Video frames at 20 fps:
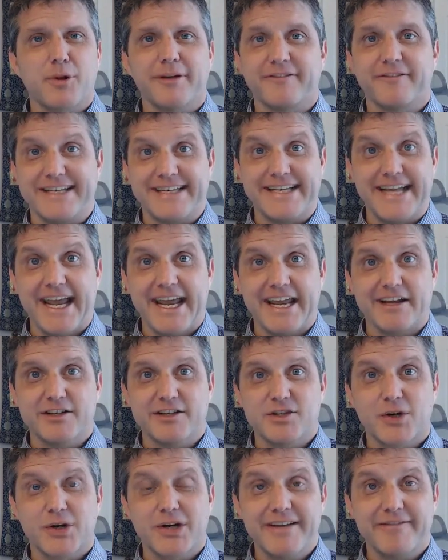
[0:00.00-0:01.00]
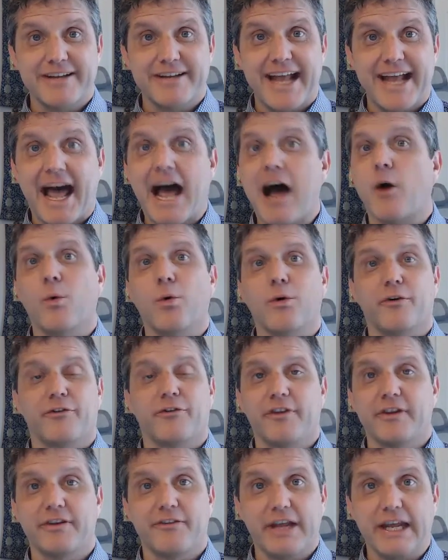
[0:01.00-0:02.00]
of days or even
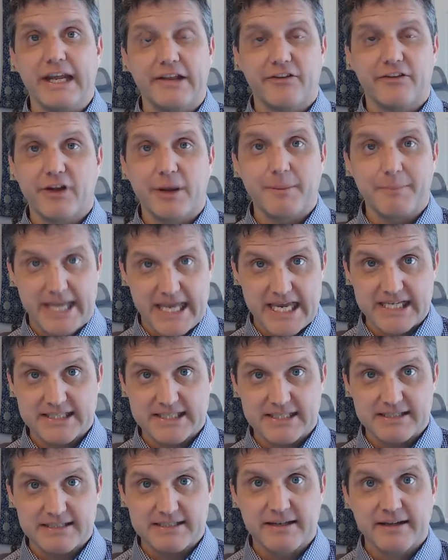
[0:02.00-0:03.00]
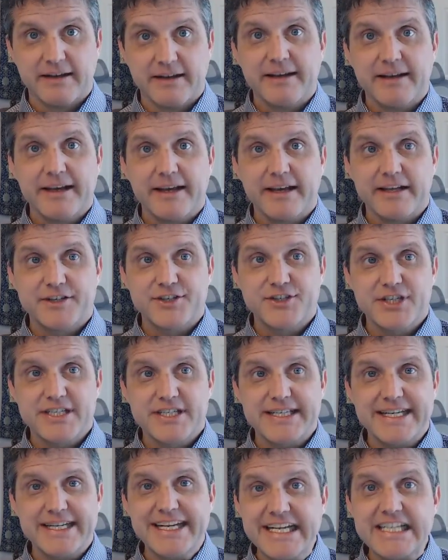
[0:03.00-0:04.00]
hours in some cases. It's
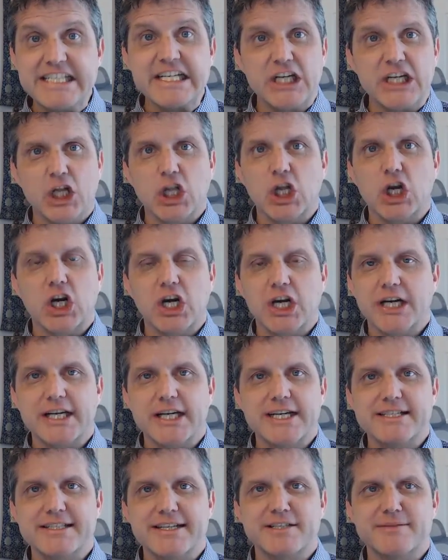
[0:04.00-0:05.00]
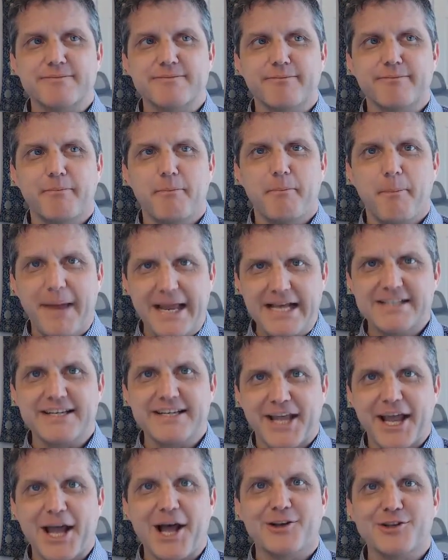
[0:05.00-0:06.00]
just easy to learn because it's
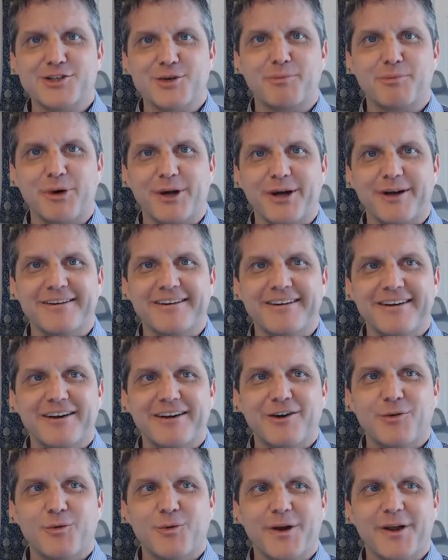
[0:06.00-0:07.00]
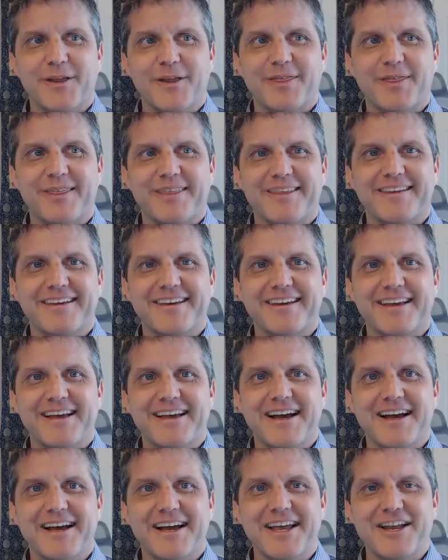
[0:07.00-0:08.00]
basic algebra with
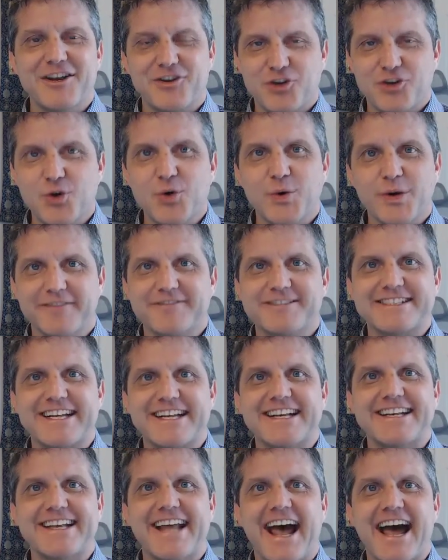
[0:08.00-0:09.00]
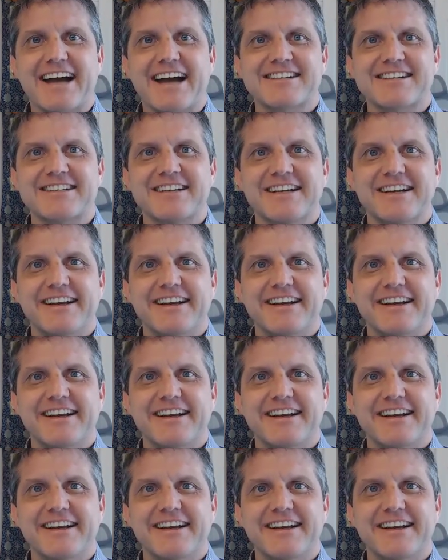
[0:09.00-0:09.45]
intuitive syntax,